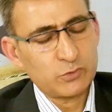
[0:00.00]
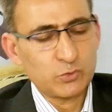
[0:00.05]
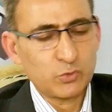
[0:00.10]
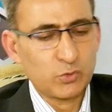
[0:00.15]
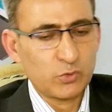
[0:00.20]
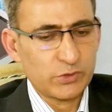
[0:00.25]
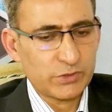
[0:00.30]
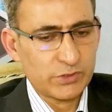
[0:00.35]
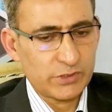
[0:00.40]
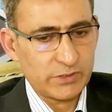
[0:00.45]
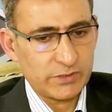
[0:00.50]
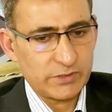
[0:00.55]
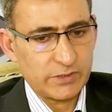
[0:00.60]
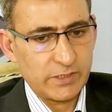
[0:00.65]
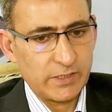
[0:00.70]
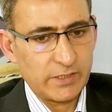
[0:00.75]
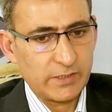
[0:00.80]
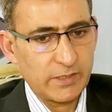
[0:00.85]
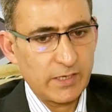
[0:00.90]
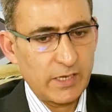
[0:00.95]
have two
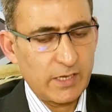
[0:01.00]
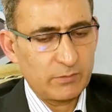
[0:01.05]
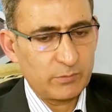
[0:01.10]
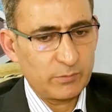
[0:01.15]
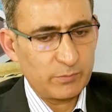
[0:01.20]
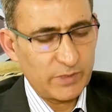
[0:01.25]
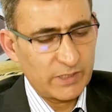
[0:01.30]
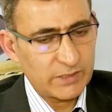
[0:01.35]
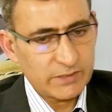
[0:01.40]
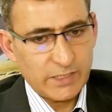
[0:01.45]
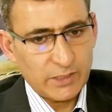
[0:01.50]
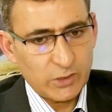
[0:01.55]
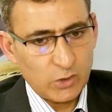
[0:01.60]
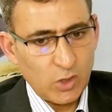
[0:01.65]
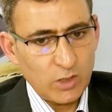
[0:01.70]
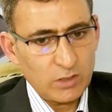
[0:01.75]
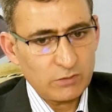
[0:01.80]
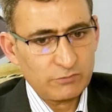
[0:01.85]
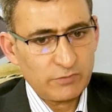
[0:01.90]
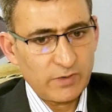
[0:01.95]
questions here, because
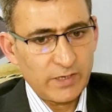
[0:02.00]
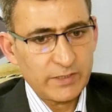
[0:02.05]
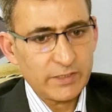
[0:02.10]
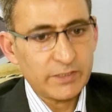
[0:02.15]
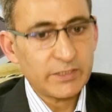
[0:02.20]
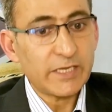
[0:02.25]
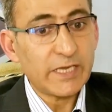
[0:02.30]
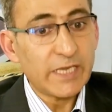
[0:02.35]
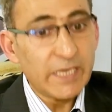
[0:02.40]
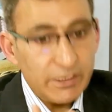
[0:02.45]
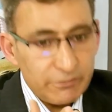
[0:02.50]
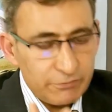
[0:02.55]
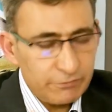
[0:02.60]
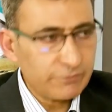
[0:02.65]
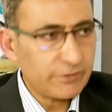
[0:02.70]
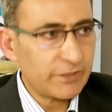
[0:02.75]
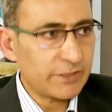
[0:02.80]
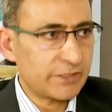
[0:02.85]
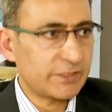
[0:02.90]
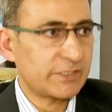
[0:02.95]
I qualified it
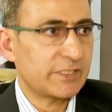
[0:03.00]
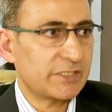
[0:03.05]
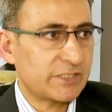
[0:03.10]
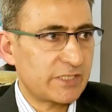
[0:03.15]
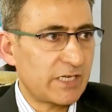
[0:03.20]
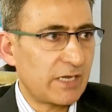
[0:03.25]
if it is